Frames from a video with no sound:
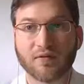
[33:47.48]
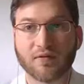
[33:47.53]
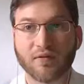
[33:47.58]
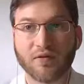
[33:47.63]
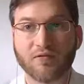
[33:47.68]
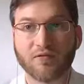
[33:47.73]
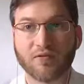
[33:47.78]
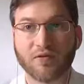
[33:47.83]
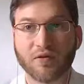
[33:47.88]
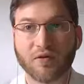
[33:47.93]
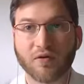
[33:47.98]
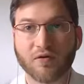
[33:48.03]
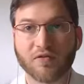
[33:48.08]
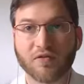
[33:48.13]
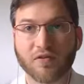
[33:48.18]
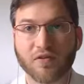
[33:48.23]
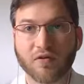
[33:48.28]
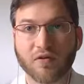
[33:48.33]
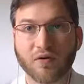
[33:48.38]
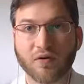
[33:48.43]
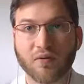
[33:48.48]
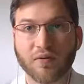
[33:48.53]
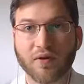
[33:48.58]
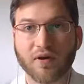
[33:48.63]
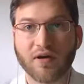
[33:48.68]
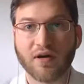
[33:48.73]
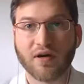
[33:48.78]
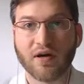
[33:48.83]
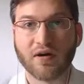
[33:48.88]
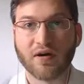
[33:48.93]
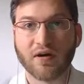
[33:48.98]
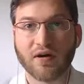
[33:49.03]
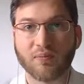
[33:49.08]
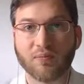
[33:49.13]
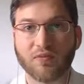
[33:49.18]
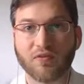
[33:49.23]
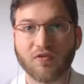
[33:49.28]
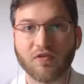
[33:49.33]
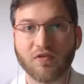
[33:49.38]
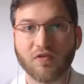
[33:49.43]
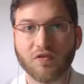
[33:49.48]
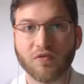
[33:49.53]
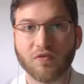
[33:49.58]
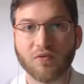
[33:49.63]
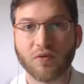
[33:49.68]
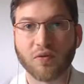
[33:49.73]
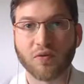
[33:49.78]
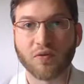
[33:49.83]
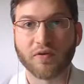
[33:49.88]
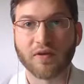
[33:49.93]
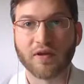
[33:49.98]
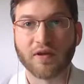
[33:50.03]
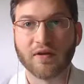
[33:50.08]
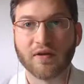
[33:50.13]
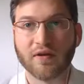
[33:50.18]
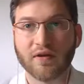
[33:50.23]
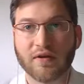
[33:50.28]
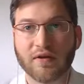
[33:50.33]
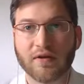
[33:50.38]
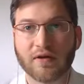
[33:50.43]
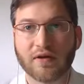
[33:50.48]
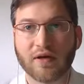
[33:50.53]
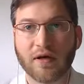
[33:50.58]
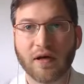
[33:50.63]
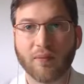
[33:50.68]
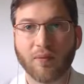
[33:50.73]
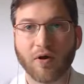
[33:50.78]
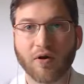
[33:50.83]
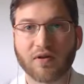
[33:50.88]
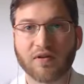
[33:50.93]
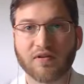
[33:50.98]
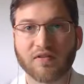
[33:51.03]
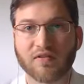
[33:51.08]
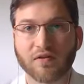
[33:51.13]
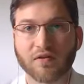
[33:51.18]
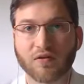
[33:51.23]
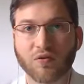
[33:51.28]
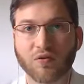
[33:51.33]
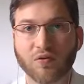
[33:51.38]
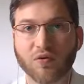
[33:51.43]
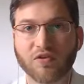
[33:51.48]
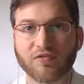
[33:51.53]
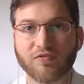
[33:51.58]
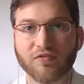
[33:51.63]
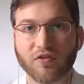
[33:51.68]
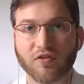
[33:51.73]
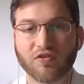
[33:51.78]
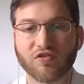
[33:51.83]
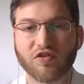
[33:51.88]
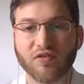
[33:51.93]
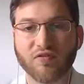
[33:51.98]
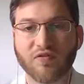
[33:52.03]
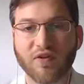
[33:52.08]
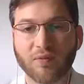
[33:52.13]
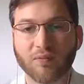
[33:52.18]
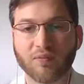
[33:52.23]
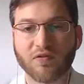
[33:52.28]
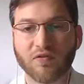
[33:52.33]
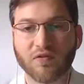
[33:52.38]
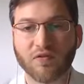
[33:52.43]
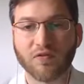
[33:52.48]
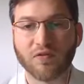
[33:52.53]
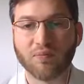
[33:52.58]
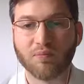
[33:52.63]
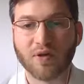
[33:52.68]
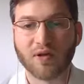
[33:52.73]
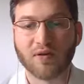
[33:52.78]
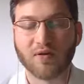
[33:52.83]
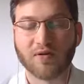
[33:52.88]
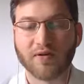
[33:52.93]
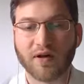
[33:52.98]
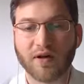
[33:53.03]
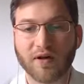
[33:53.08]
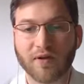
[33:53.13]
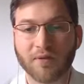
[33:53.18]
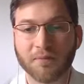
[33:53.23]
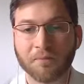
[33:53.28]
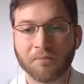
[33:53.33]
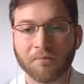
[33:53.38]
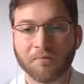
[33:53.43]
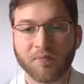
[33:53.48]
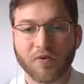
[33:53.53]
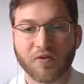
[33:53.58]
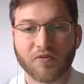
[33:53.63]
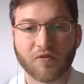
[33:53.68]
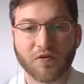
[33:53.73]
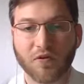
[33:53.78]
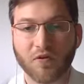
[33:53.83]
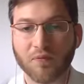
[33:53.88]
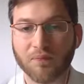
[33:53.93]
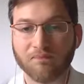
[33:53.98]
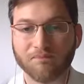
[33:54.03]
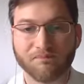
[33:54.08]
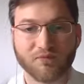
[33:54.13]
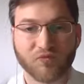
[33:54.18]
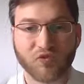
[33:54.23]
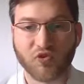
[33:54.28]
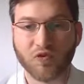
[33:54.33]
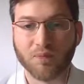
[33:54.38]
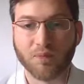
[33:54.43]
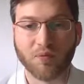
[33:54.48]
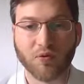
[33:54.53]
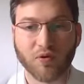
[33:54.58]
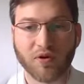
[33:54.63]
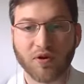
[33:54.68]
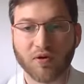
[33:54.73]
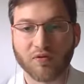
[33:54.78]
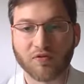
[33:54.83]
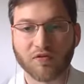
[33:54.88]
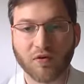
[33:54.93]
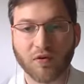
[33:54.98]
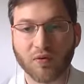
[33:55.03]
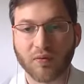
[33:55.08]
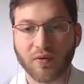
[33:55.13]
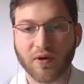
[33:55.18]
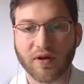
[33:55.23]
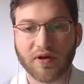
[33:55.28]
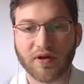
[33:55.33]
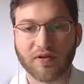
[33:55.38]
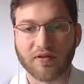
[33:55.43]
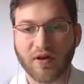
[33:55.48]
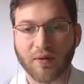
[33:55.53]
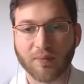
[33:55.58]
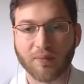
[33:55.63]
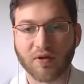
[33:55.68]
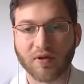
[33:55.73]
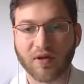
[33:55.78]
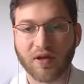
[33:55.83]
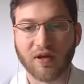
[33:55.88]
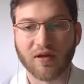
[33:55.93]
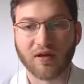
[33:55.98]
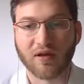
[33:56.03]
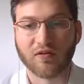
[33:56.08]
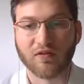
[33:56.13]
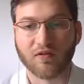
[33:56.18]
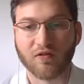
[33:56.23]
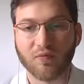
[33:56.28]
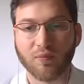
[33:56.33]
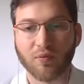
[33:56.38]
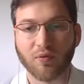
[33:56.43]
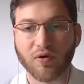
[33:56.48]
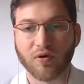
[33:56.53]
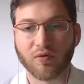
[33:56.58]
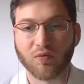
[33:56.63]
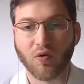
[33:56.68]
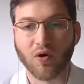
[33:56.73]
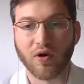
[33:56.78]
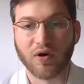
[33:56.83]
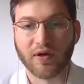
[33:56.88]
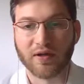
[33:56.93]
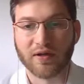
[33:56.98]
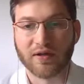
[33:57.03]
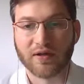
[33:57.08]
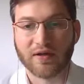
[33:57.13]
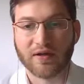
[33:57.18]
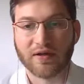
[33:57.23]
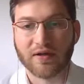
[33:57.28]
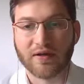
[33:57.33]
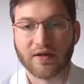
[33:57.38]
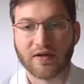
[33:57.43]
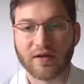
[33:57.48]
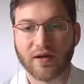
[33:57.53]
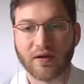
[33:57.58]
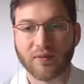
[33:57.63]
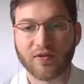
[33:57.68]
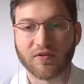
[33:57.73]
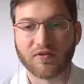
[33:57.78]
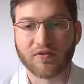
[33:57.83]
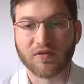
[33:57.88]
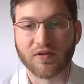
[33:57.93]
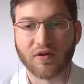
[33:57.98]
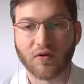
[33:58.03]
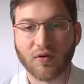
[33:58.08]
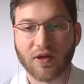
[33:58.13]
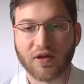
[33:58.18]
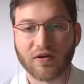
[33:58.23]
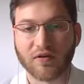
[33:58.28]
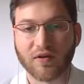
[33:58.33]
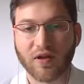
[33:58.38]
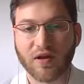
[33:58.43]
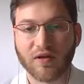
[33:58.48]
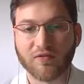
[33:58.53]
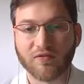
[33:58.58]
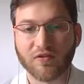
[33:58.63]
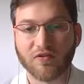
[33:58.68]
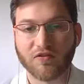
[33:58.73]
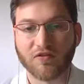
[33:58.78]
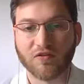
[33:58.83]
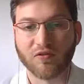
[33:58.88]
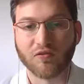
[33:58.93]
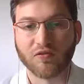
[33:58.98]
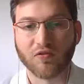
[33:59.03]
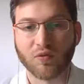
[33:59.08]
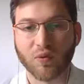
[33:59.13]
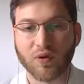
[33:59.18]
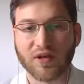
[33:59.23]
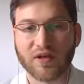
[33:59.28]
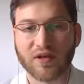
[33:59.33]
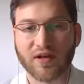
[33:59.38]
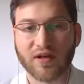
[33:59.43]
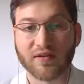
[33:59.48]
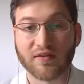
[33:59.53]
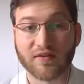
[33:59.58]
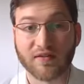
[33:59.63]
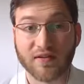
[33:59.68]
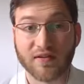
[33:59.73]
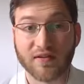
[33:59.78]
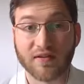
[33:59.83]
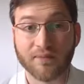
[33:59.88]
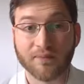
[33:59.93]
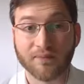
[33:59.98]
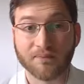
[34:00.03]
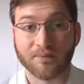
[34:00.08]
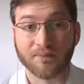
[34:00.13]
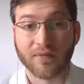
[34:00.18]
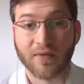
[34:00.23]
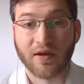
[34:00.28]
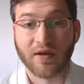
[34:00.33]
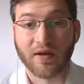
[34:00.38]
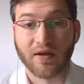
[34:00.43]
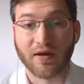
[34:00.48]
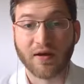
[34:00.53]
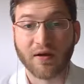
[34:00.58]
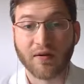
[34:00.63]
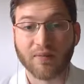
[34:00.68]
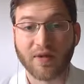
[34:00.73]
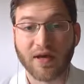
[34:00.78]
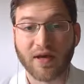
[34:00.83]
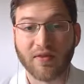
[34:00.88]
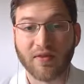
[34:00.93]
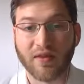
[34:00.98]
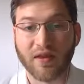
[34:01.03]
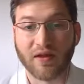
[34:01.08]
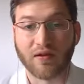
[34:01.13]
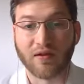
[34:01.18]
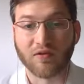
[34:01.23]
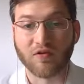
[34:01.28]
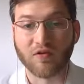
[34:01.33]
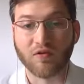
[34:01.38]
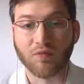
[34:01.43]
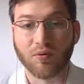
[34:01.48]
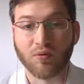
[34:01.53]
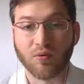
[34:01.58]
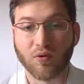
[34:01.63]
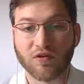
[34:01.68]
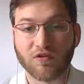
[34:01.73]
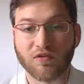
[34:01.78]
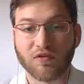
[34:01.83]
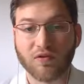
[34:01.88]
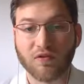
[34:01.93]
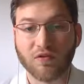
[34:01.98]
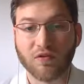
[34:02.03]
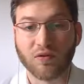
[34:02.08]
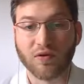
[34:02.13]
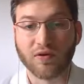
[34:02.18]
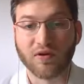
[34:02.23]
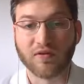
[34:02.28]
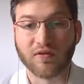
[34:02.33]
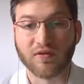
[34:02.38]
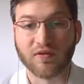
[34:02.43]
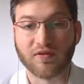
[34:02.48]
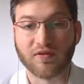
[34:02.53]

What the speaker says: look, for those that are already on M2 or that are considering which version of M2 to build on, so 2.0 is already deprecated. 2.1 is going to go end of life in June 2019. And then 2.2 in